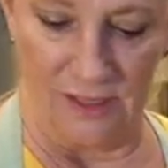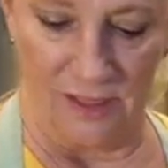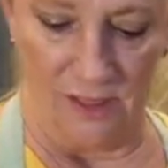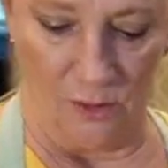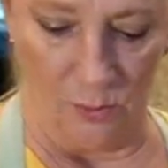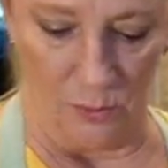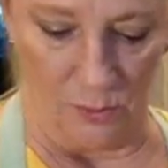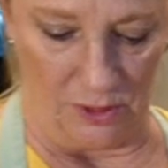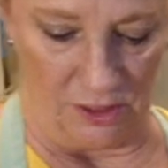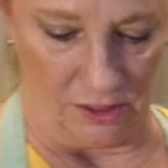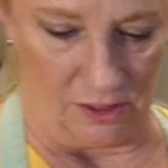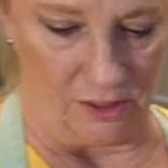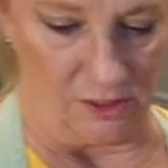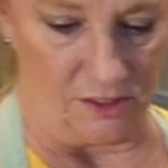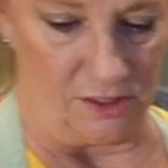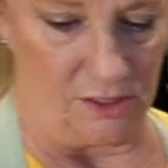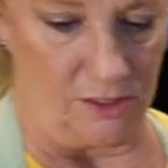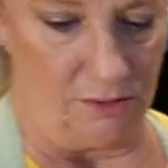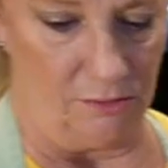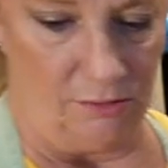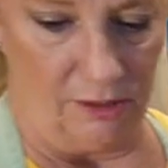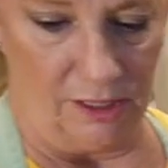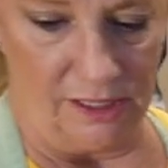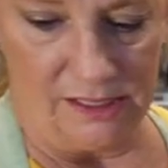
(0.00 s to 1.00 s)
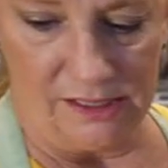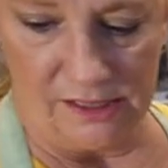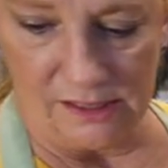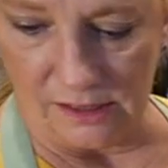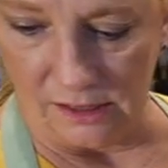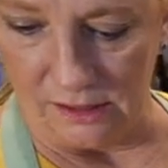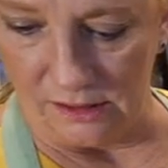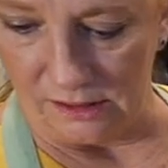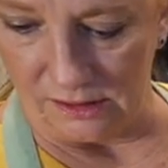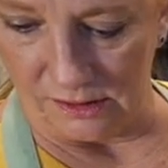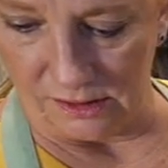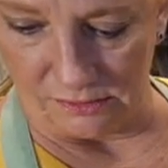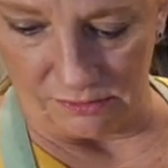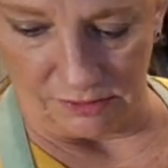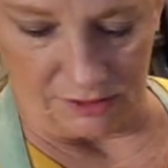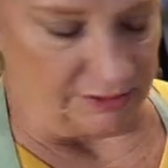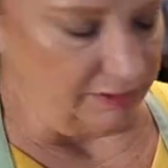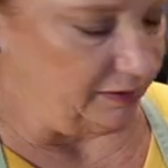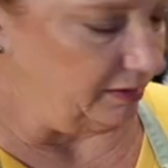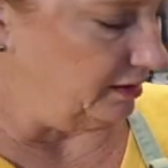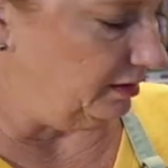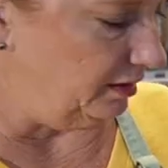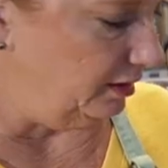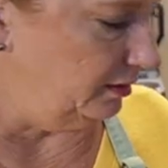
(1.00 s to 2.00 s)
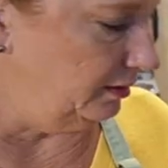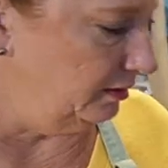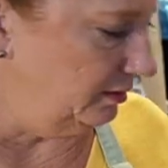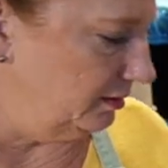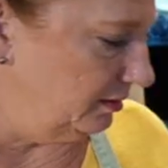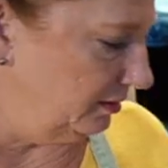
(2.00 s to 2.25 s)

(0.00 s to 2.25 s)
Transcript: Oh my gosh, the rice looks really good.